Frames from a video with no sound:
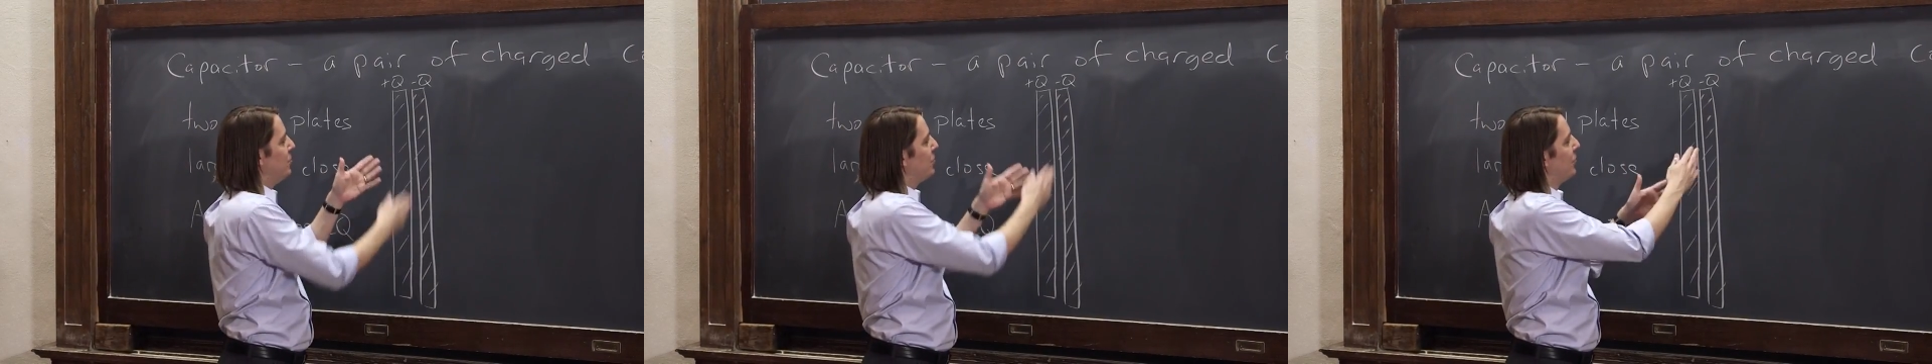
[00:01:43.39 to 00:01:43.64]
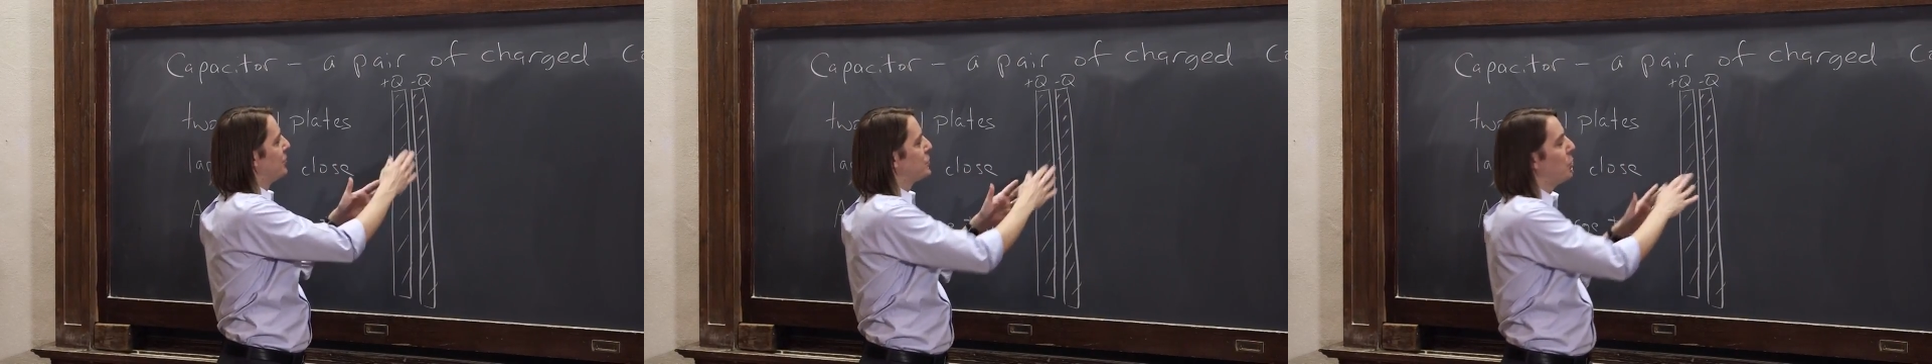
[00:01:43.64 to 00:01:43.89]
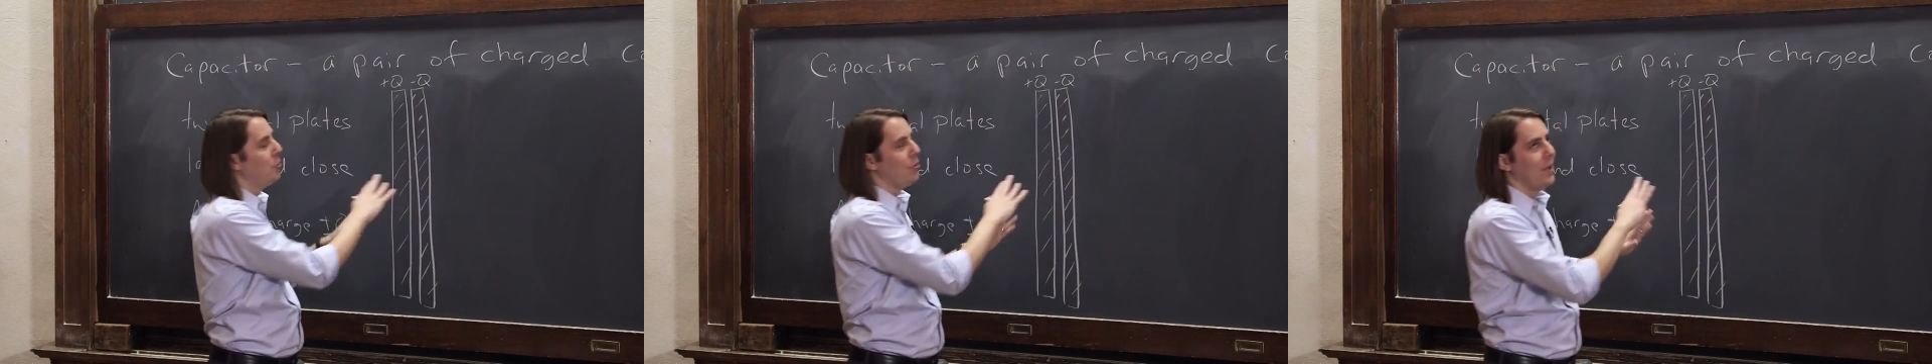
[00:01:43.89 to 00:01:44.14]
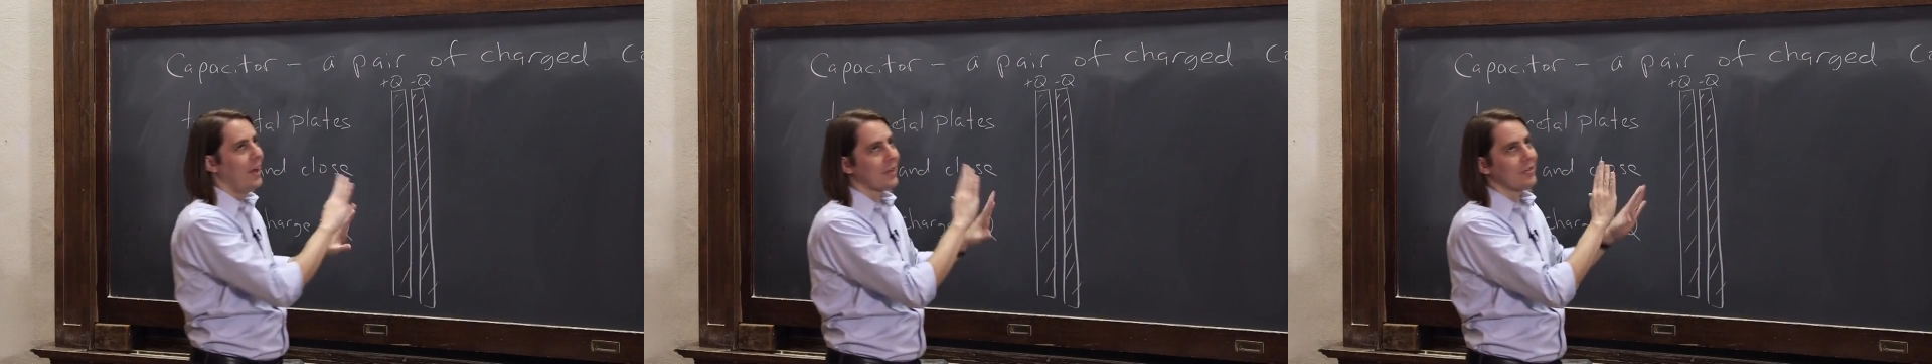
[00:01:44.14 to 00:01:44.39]
So the
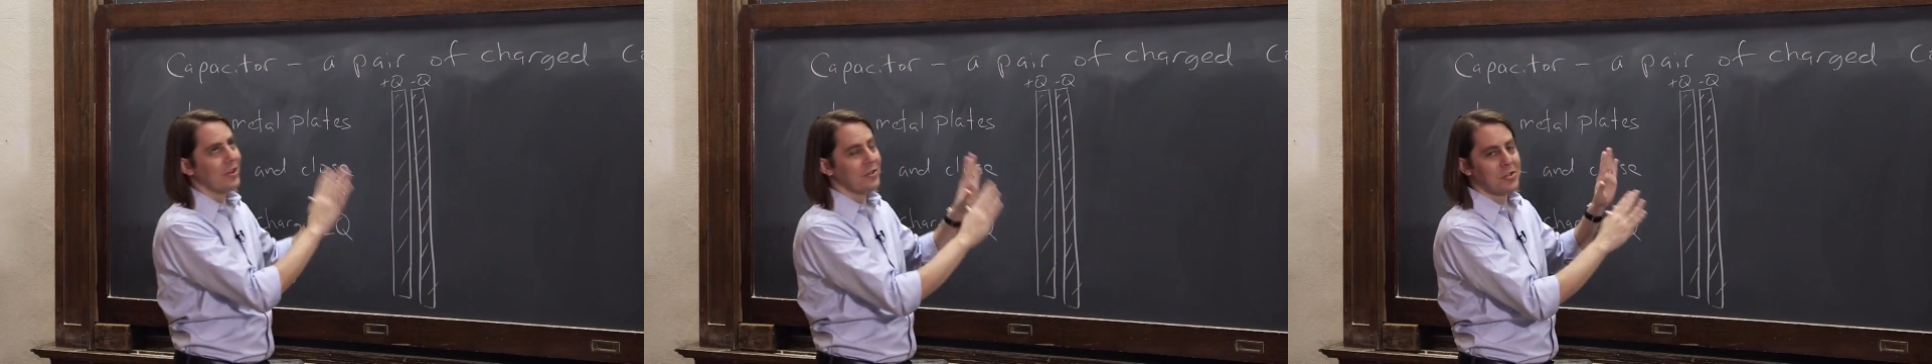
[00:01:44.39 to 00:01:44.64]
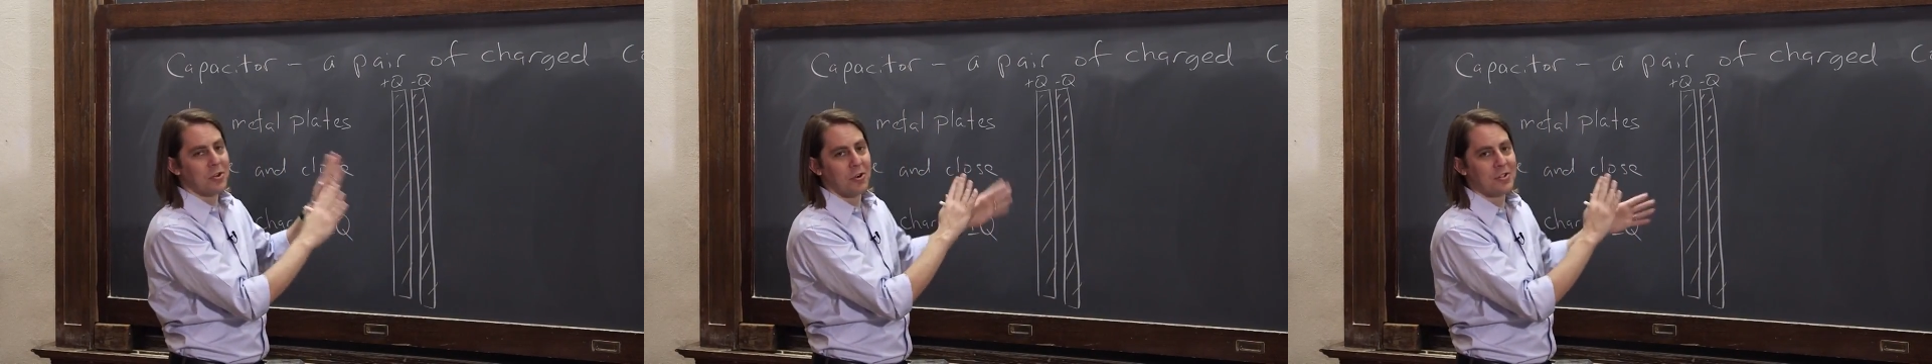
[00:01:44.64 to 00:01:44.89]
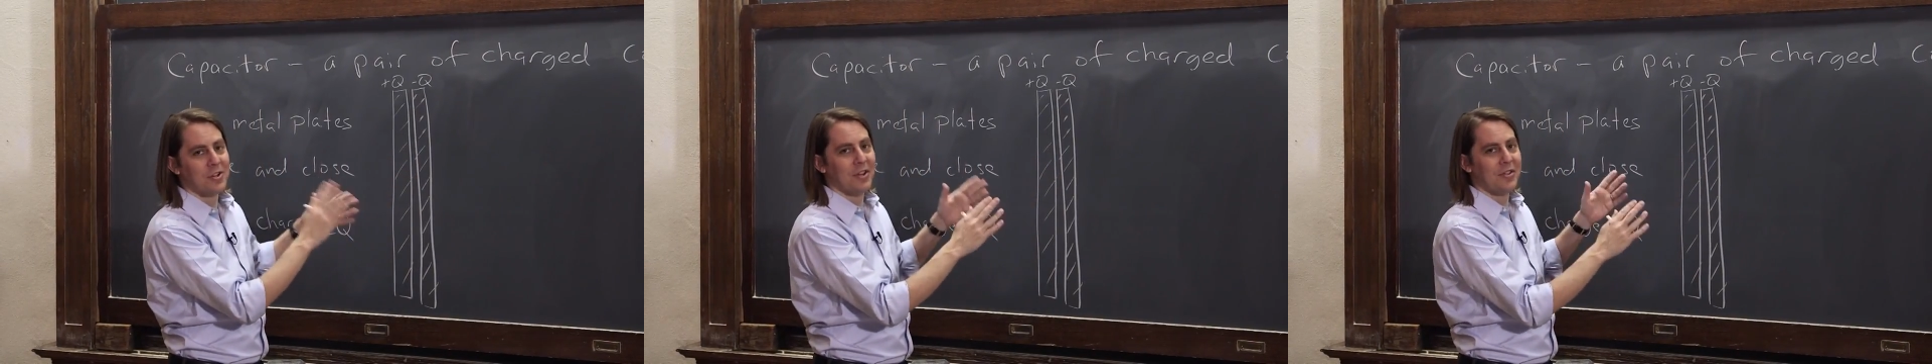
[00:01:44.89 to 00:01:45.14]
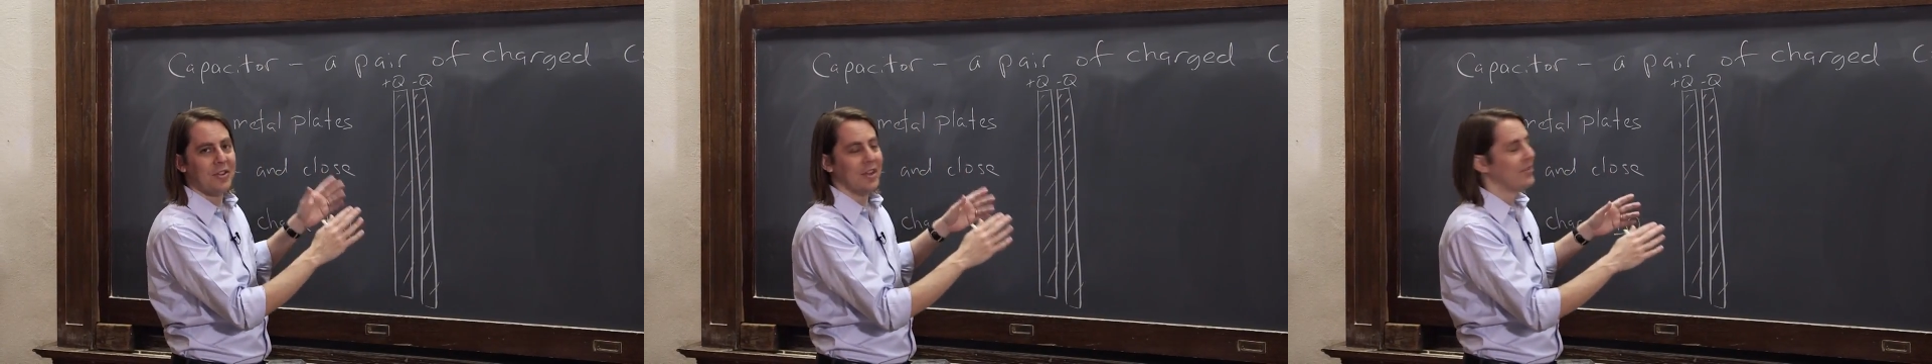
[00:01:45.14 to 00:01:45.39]
total excess charge, in a
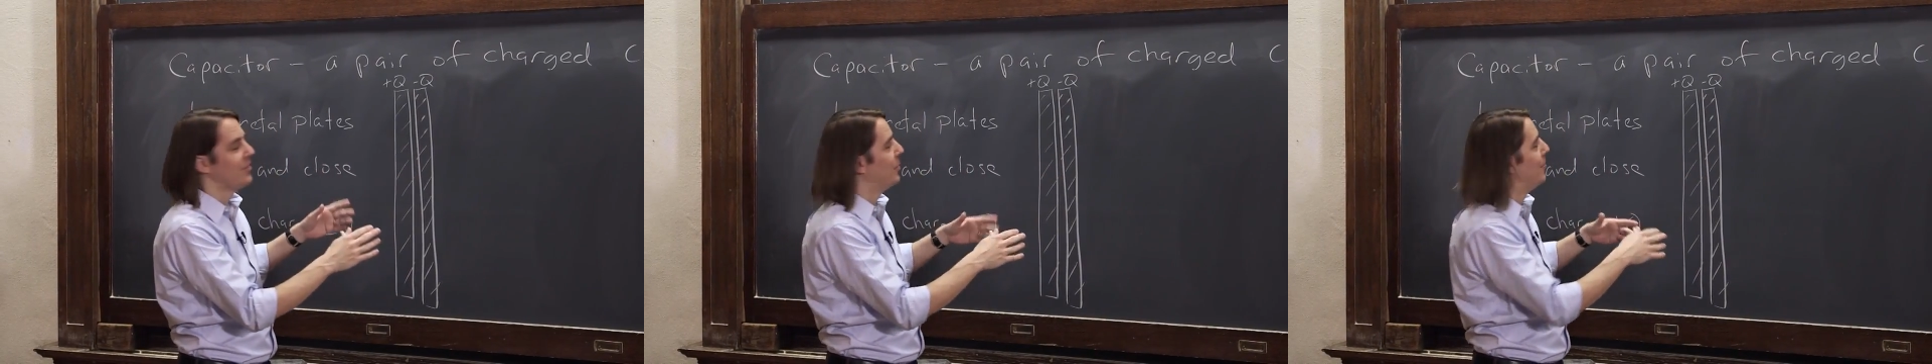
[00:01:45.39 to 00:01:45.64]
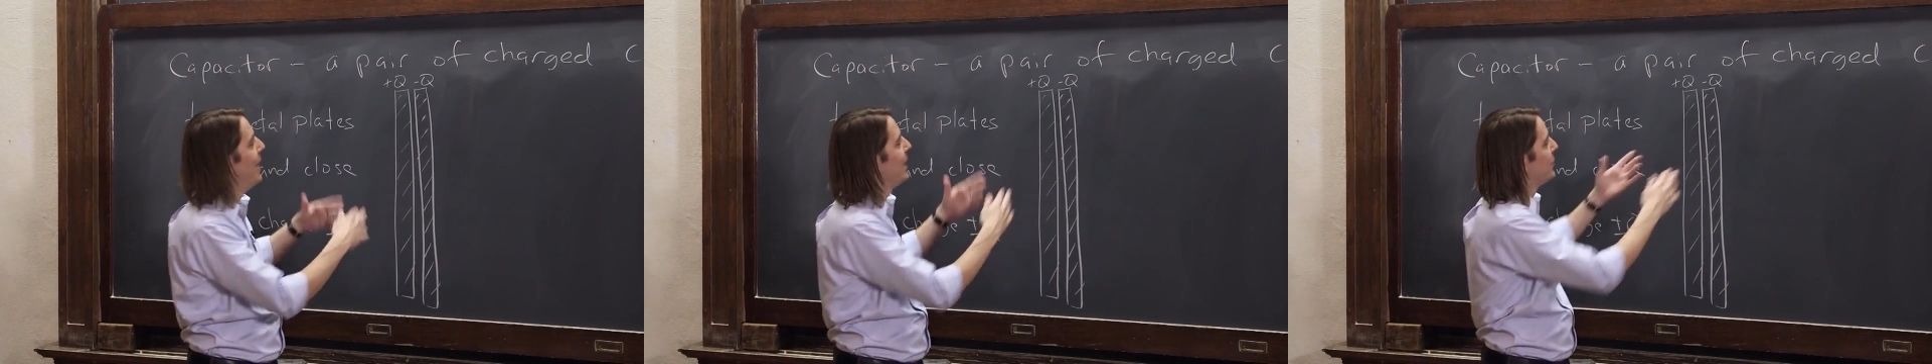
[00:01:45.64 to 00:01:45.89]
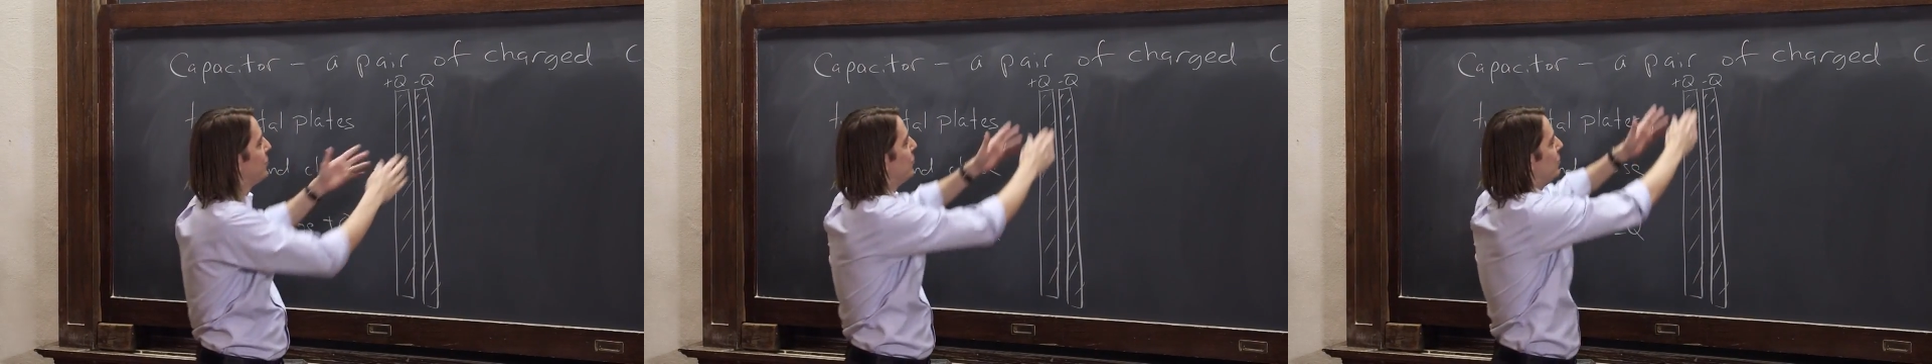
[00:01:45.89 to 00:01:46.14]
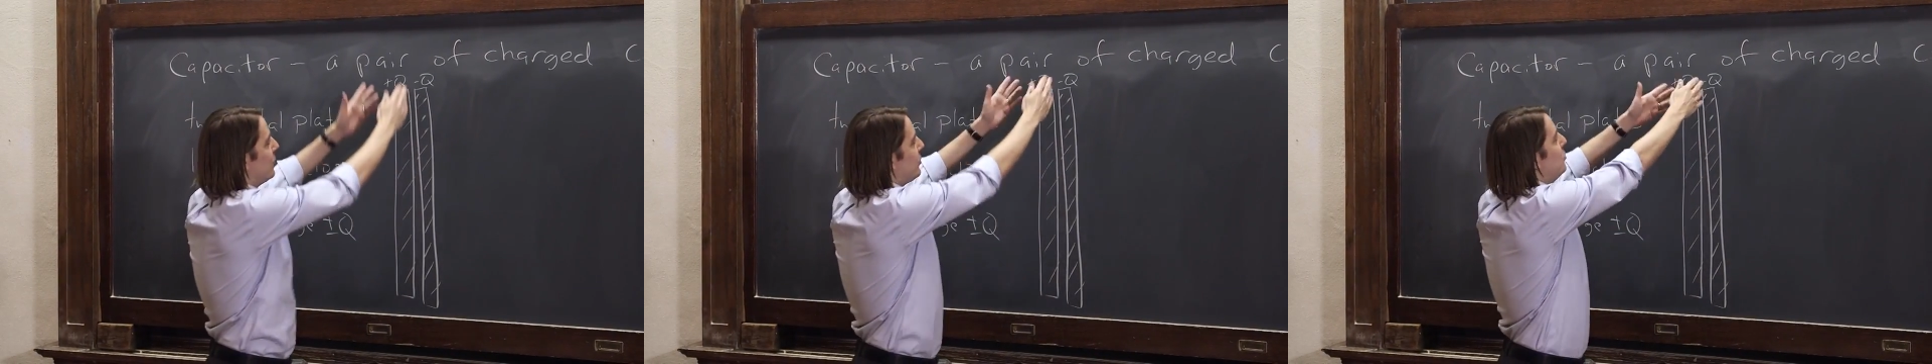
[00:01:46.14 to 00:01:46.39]
sense, the
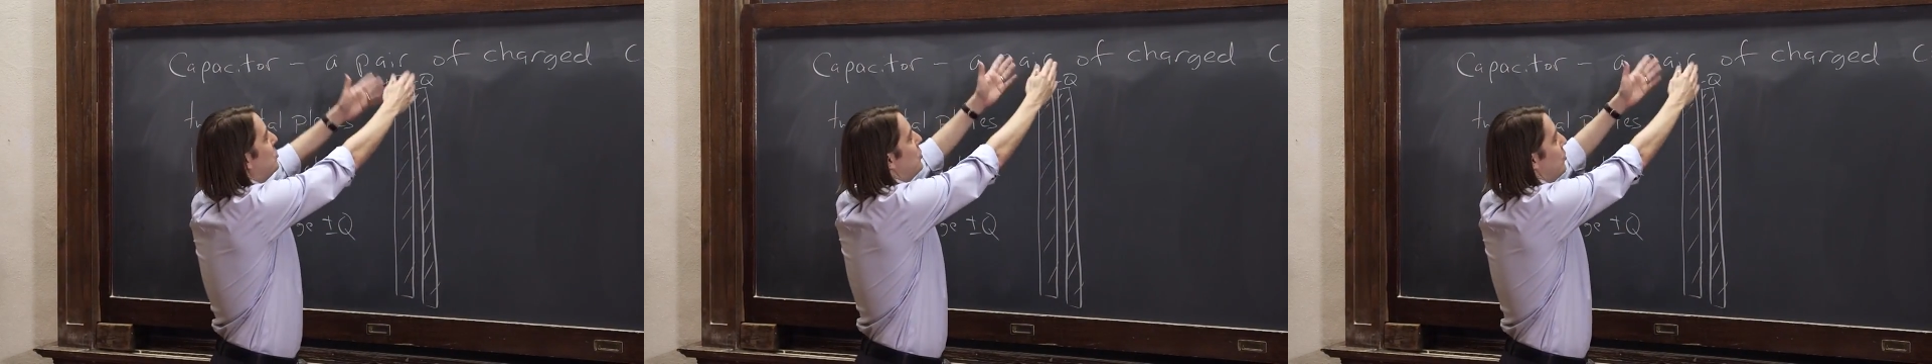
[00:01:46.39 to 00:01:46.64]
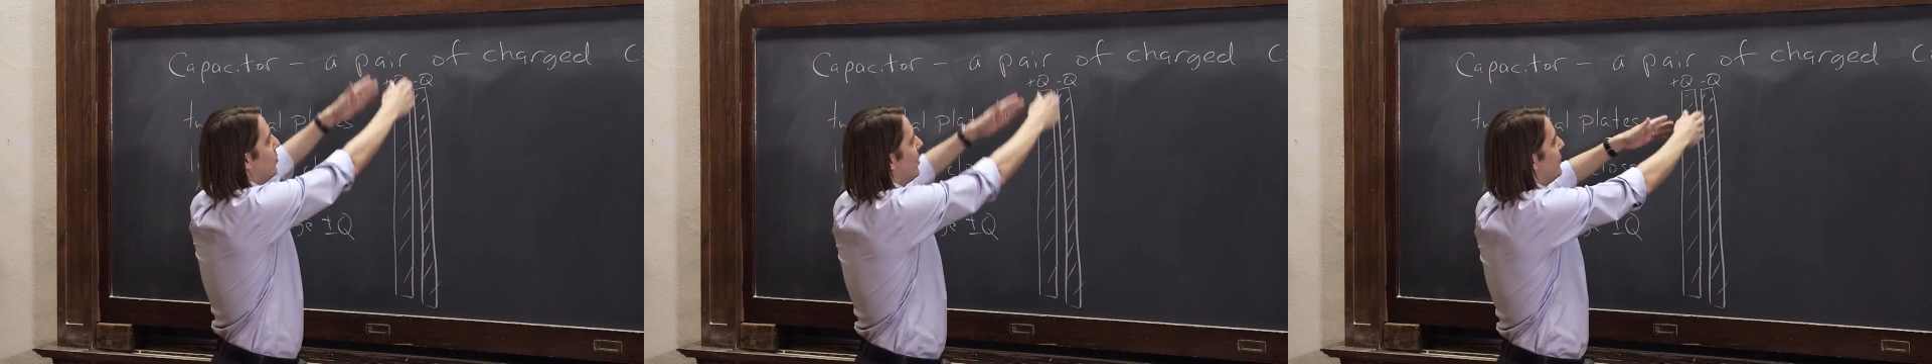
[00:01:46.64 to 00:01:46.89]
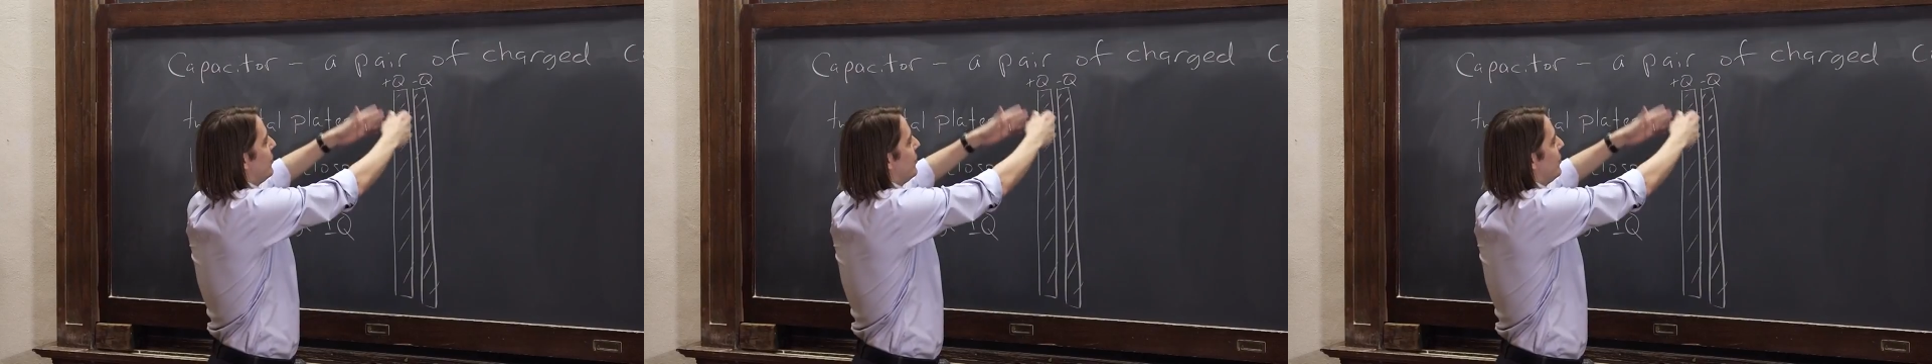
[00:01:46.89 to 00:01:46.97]
magnitude is 2Q, right?